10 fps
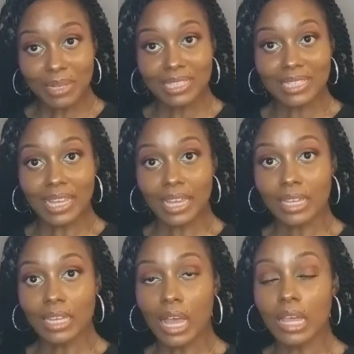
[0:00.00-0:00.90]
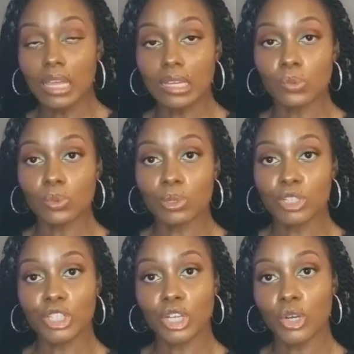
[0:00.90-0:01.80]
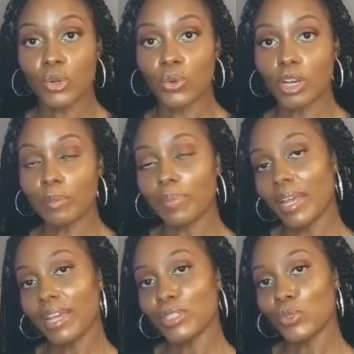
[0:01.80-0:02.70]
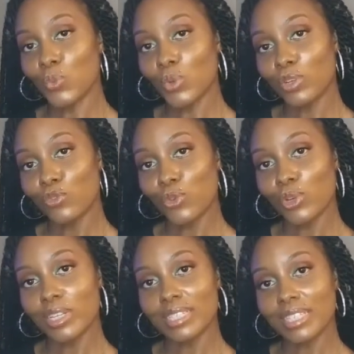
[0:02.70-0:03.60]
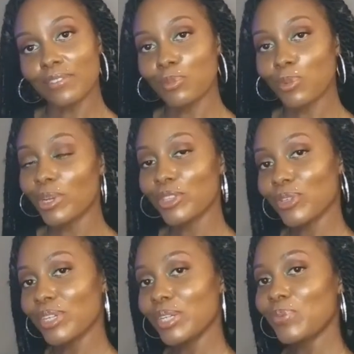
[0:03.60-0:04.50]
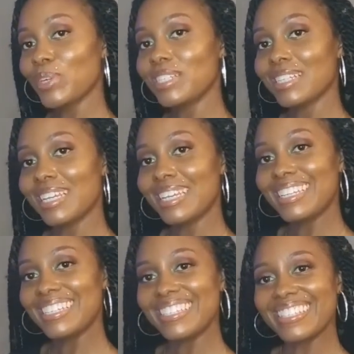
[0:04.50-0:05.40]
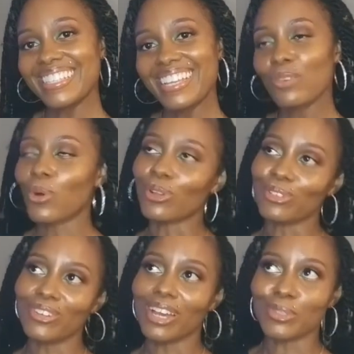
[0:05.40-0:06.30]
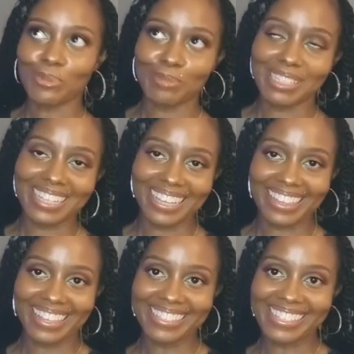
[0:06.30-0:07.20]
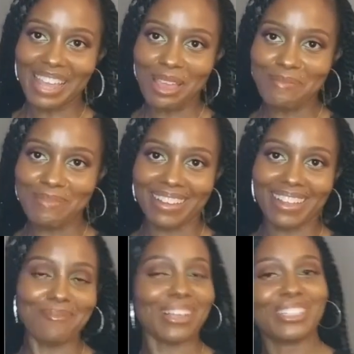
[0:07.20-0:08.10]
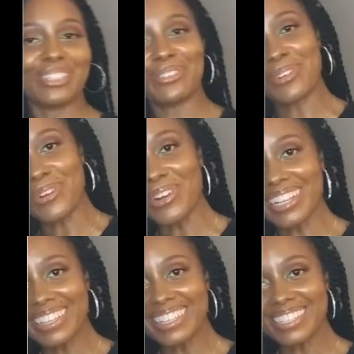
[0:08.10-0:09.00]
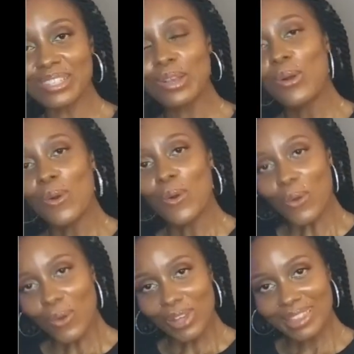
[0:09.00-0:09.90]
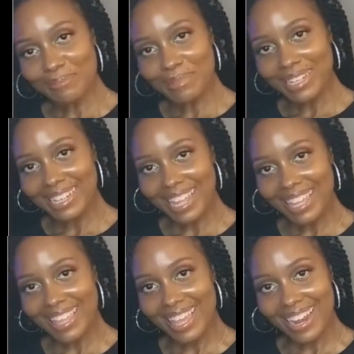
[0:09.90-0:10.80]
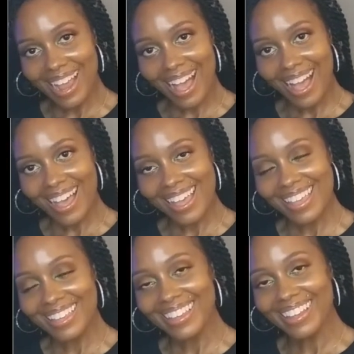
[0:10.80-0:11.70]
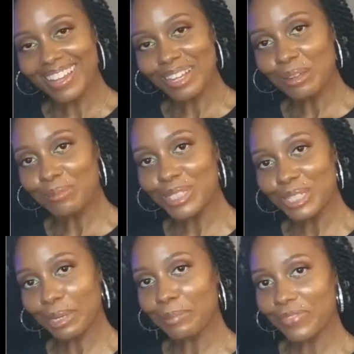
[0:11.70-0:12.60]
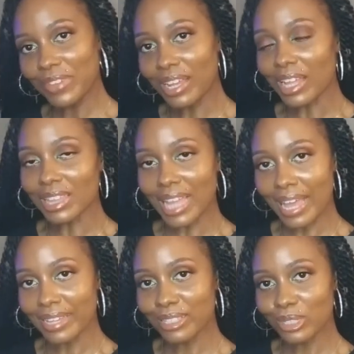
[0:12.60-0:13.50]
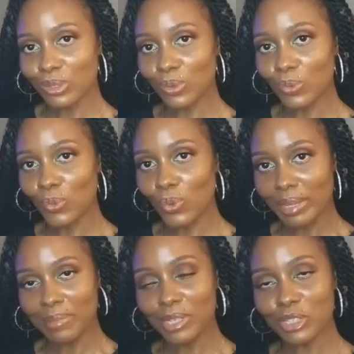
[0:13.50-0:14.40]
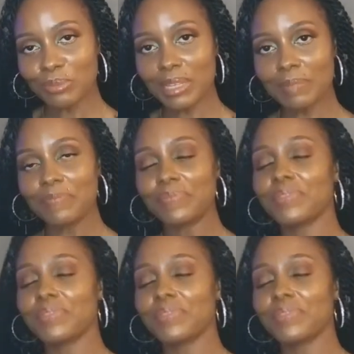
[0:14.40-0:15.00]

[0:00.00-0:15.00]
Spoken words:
Monday, it will show up as 147.3, which is, well, you guys won't be seeing this today, but I'm actually recording this on the Monday that I took the last weight measurement.